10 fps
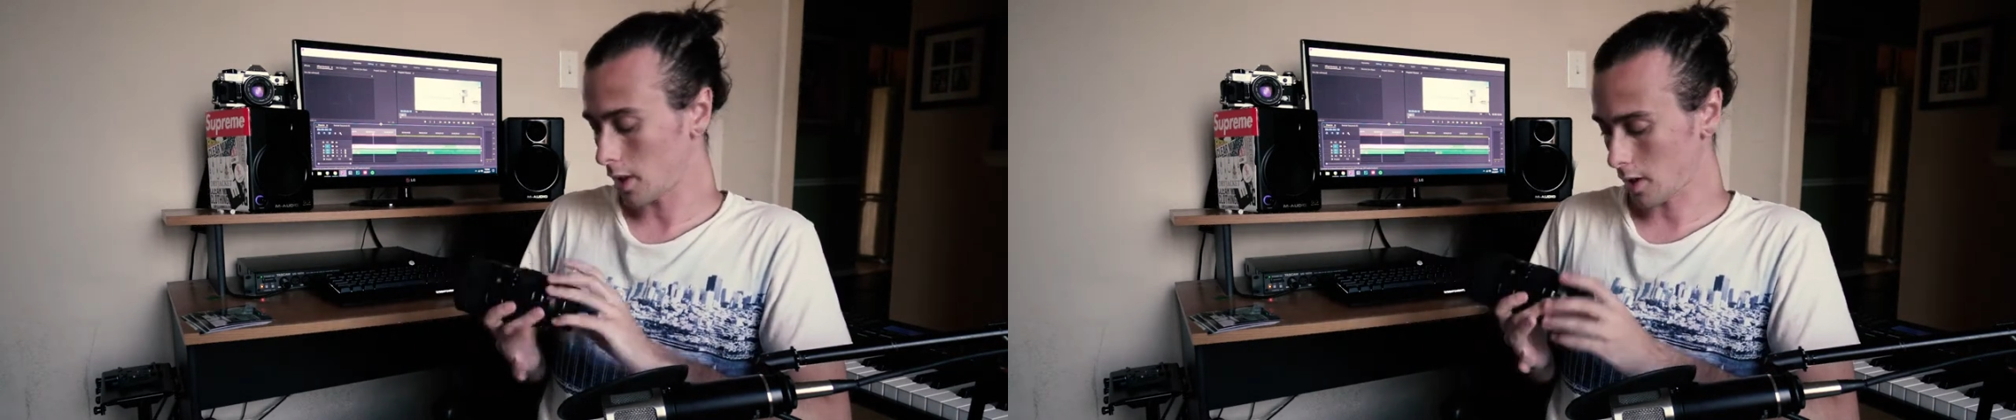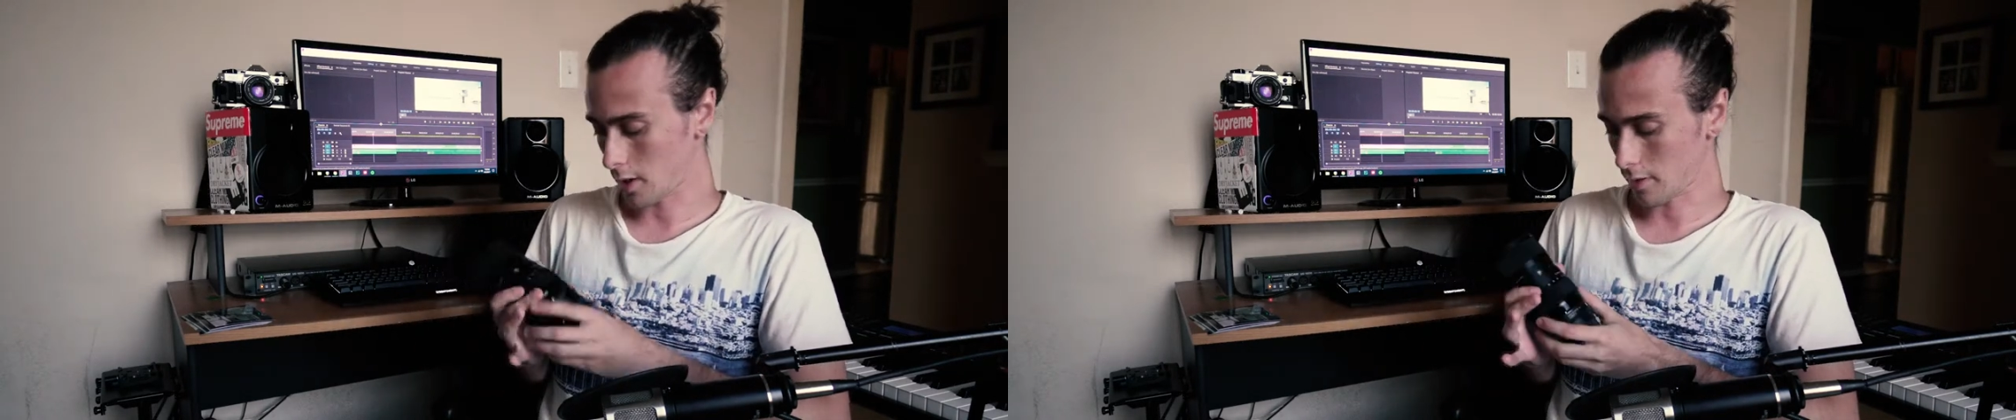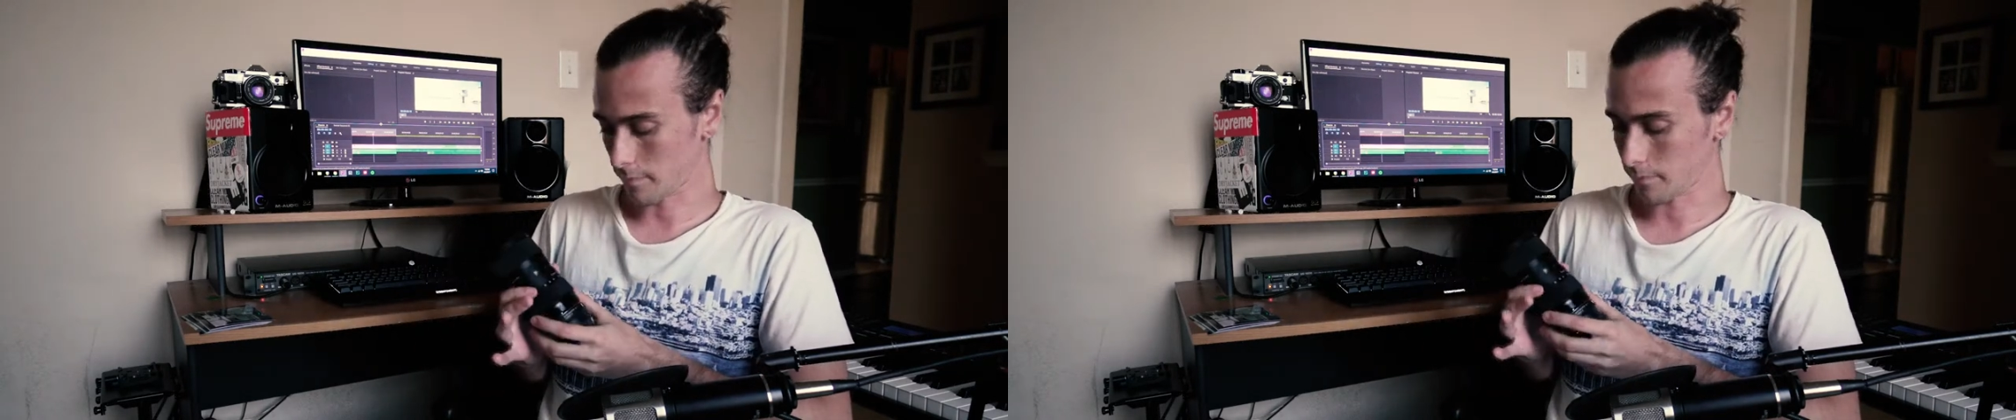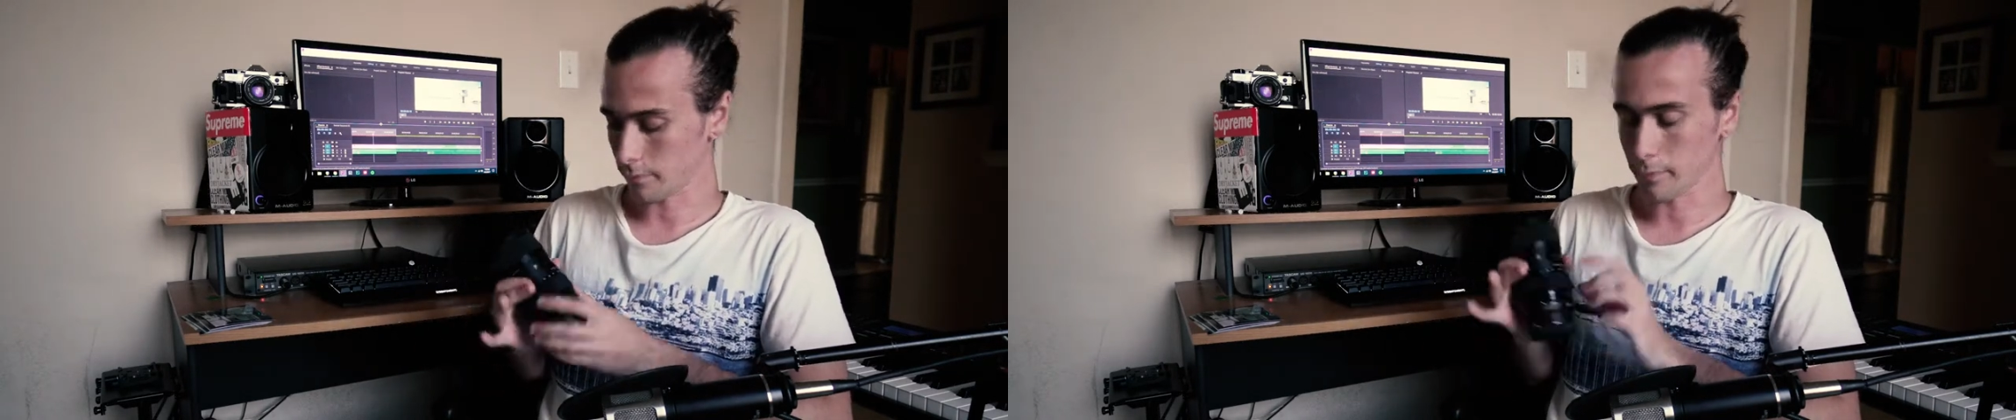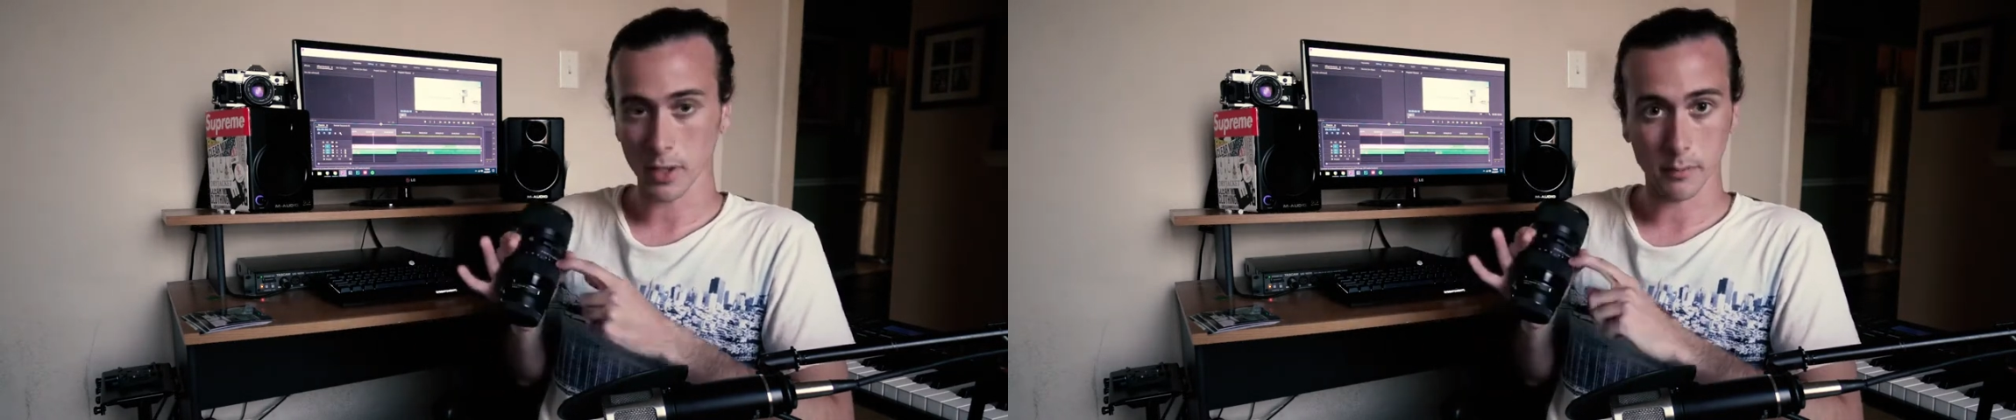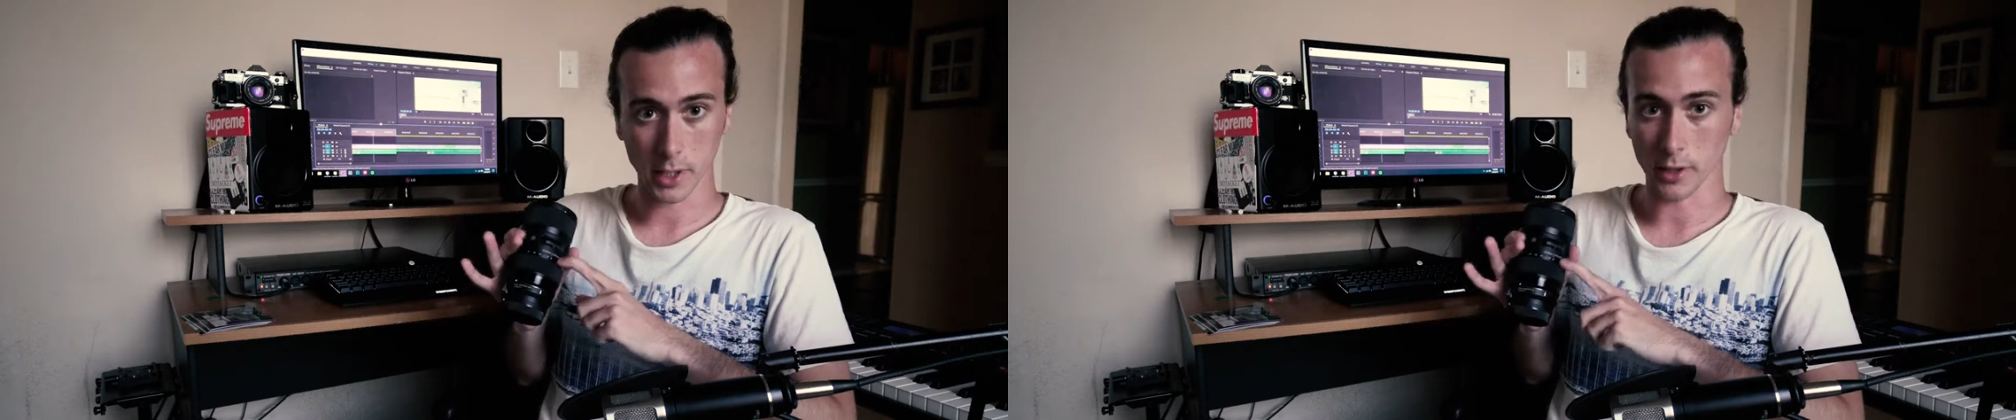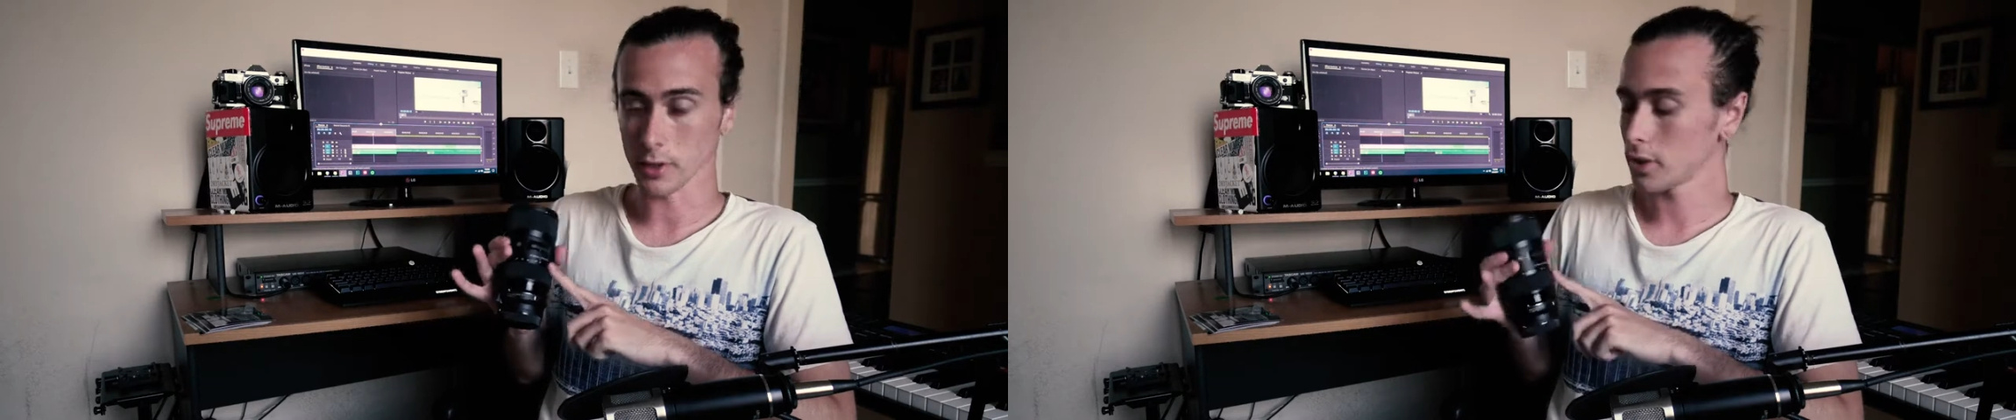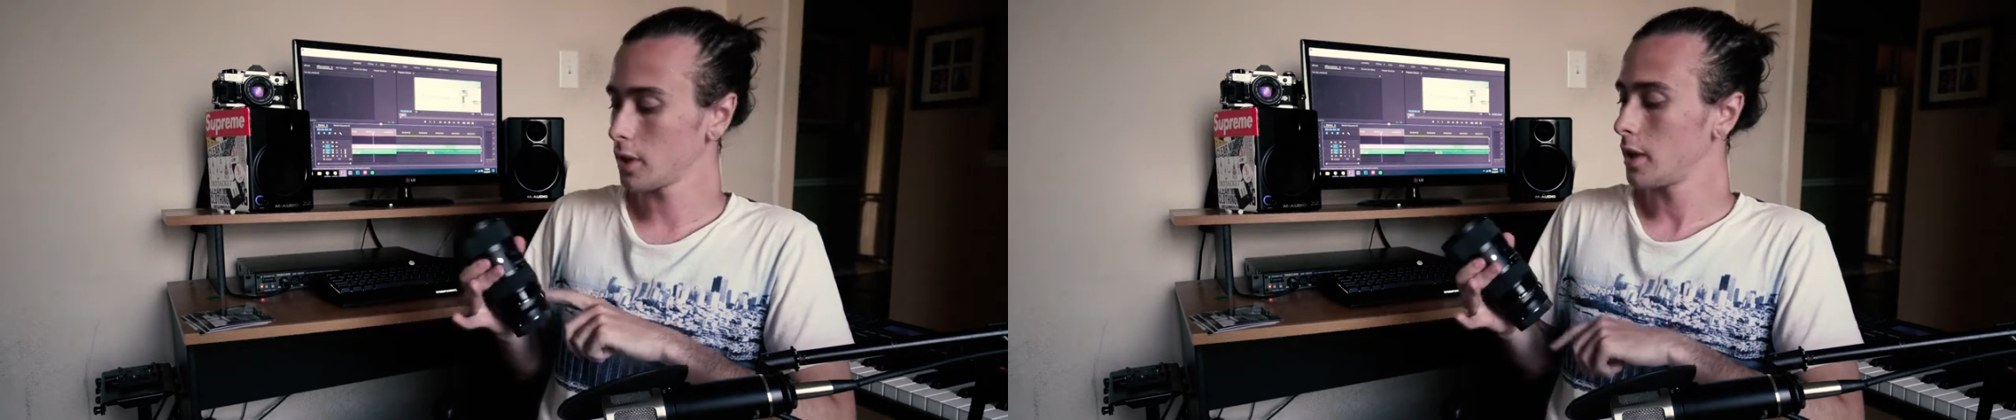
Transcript: um, millimeters.